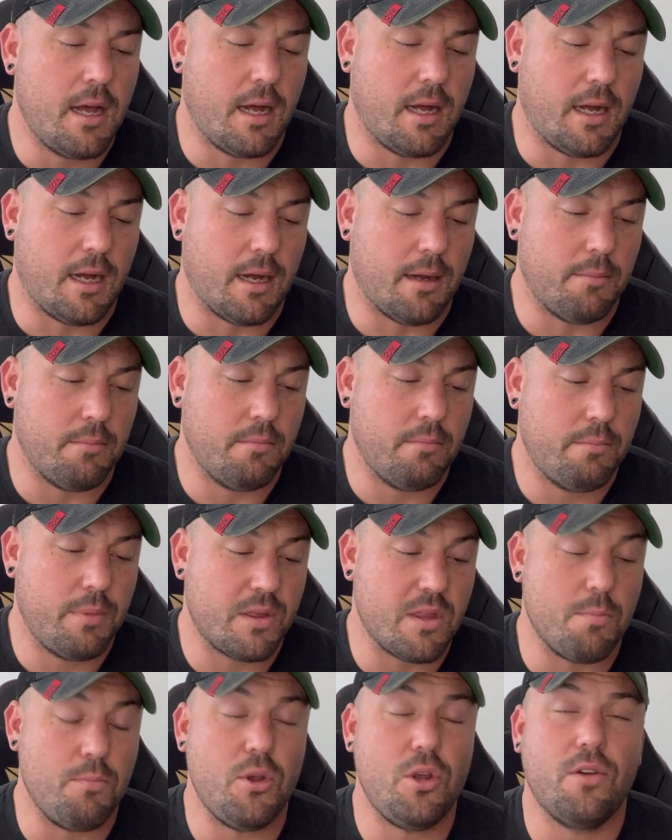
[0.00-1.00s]
Um, but
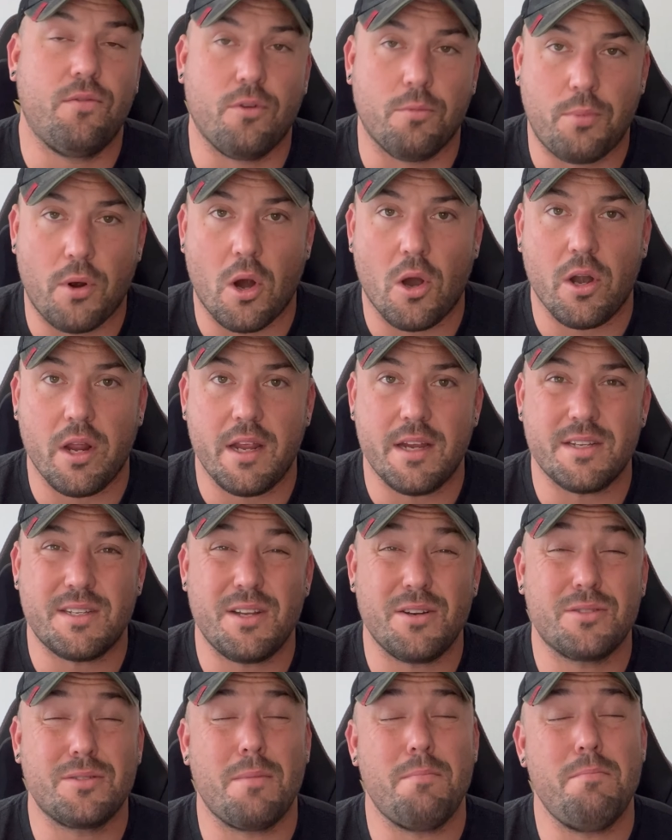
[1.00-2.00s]
the beautiful part is there's a